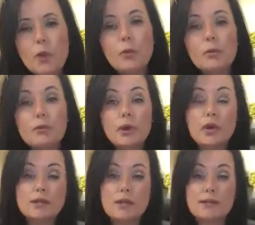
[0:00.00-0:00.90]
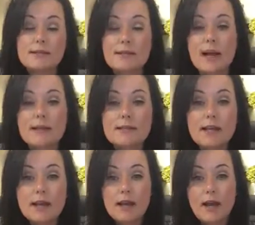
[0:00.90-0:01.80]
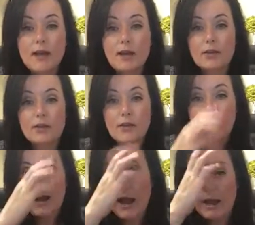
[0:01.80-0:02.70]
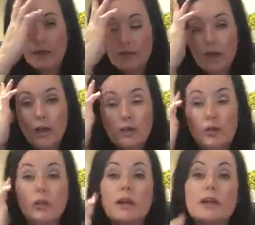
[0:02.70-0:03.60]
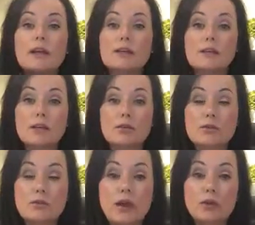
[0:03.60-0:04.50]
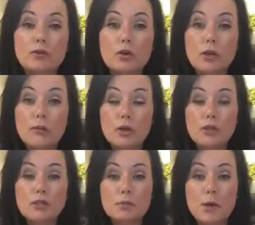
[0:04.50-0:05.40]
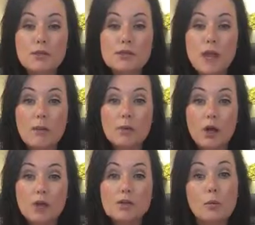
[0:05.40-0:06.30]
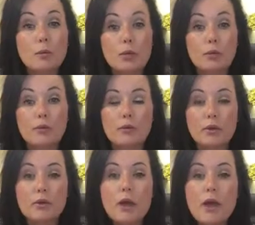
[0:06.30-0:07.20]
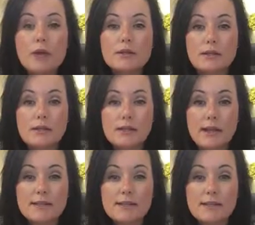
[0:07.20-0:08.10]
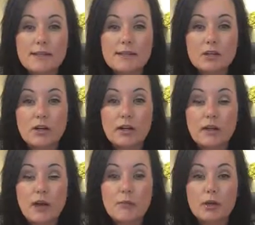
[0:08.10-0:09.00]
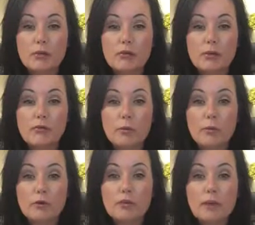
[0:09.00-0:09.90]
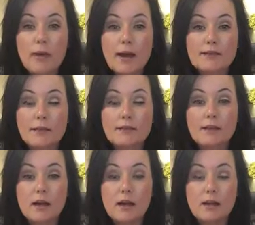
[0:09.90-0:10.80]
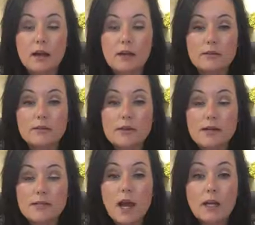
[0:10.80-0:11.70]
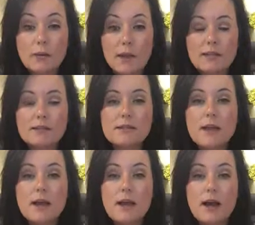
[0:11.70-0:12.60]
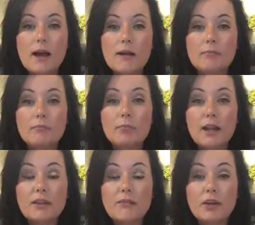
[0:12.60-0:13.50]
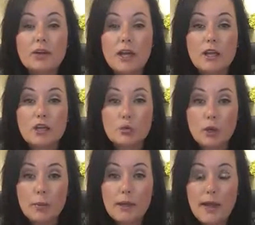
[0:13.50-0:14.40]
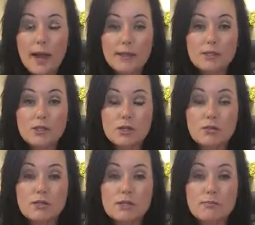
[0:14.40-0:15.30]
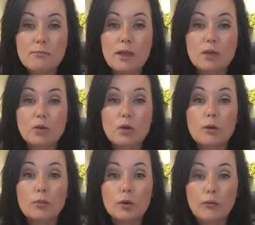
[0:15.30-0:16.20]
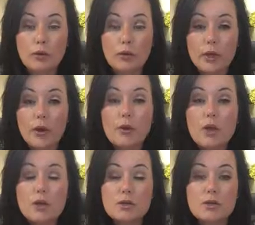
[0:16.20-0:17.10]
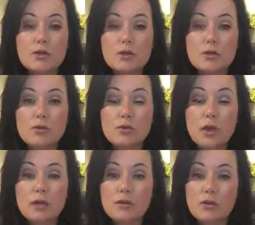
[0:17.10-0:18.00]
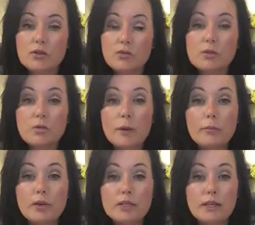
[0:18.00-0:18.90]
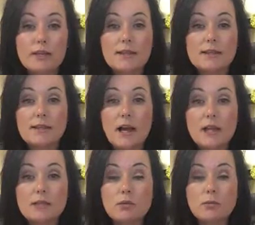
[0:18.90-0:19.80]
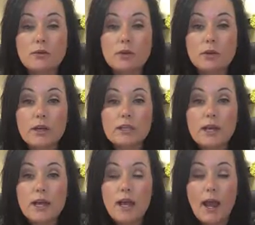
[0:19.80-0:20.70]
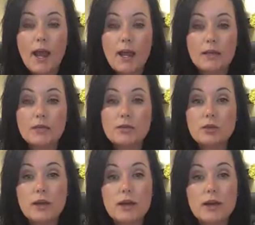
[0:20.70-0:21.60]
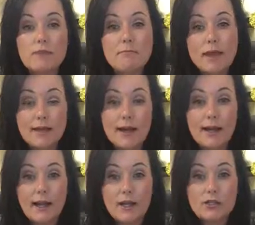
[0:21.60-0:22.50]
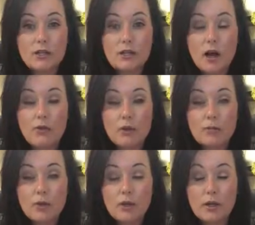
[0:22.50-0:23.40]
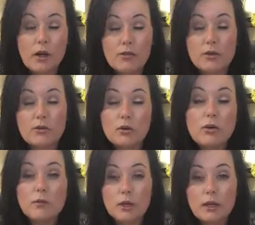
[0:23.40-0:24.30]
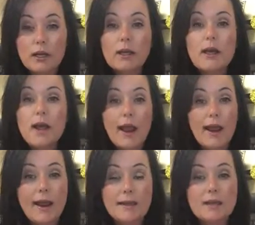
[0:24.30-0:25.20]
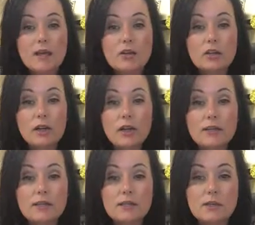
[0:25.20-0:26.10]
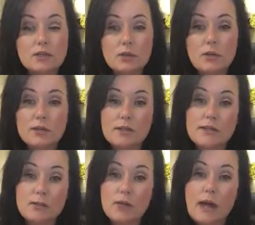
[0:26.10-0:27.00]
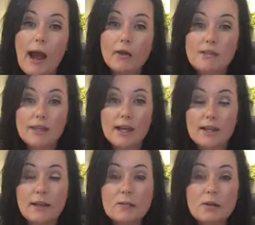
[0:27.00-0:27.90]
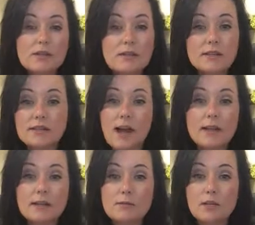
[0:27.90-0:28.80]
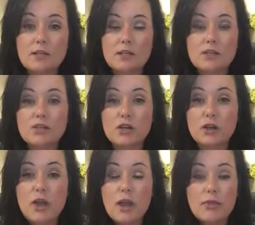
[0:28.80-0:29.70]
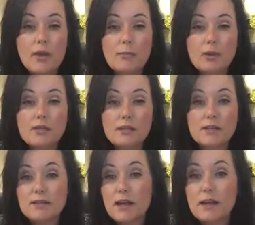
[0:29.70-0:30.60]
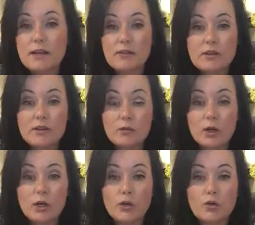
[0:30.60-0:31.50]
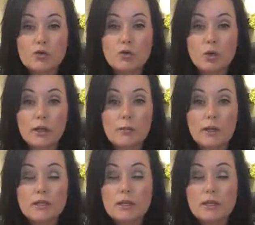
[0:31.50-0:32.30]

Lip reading: With regard to this class, another thing I highly value is the use of that Google community to post on, but also peer review. So it's nice to start getting that peer review from your feedbacks on documents. But at the very end, you will be asked to submit your portfolio to 2 individuals. One person in this class will review it, and you can make that connection on the Google community, and then you're going to need to distribute it to someone outside. And that person does not need to be a teacher. That person does not even need to work in your school. It could be a